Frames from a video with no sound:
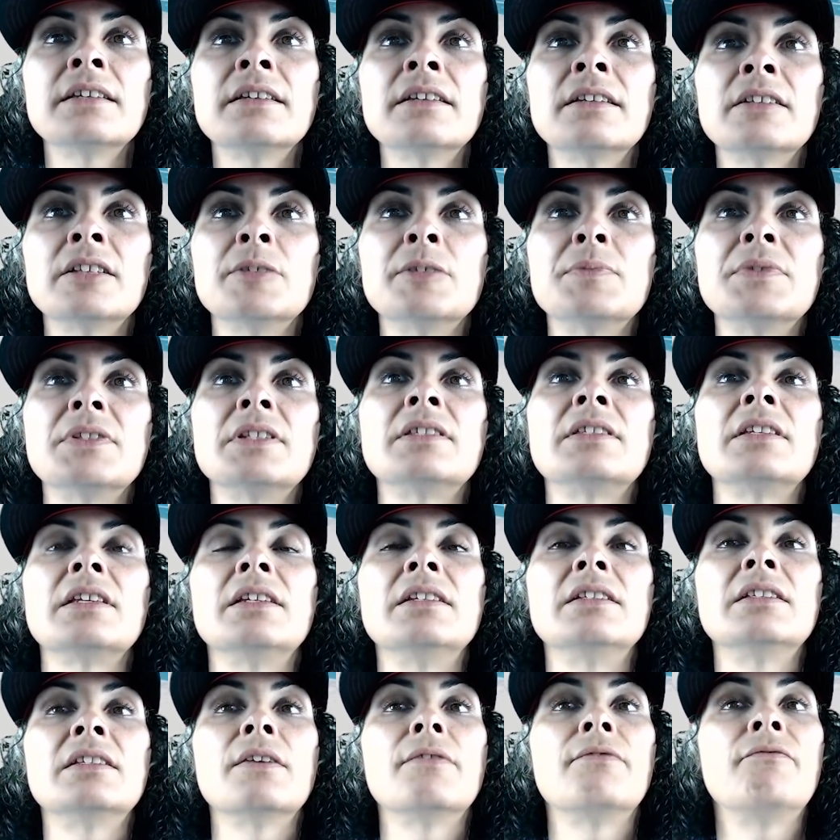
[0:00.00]
eclipses
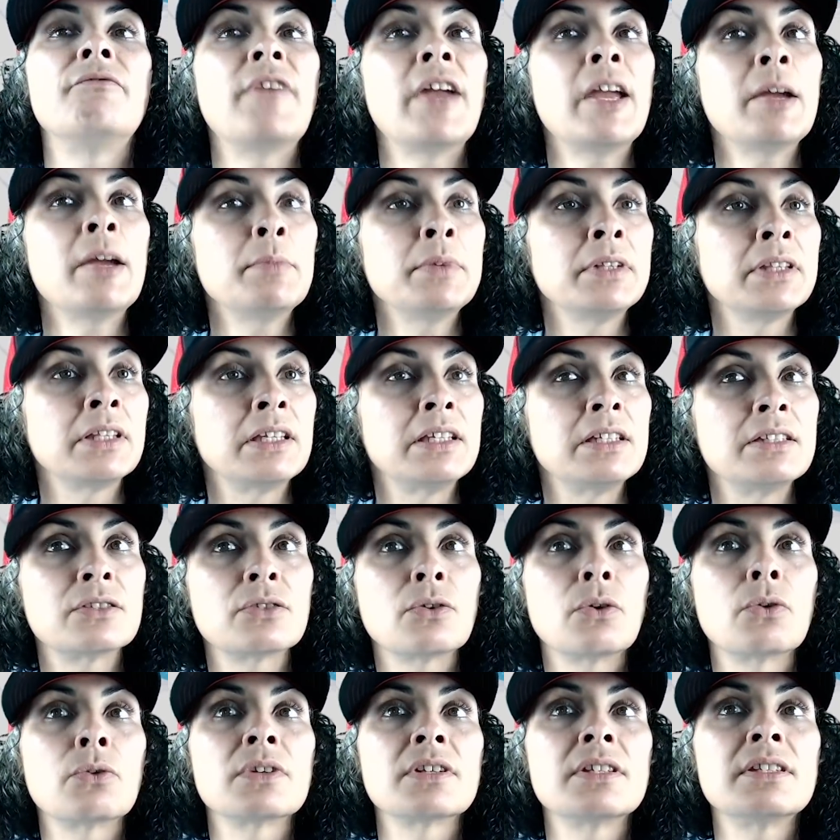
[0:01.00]
into families
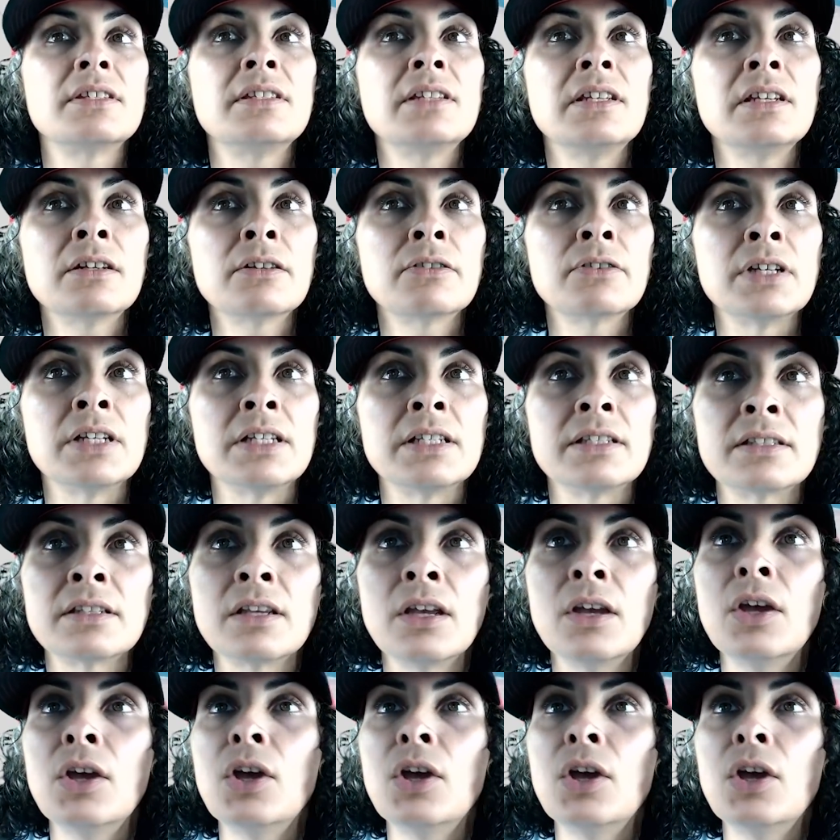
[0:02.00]
or series,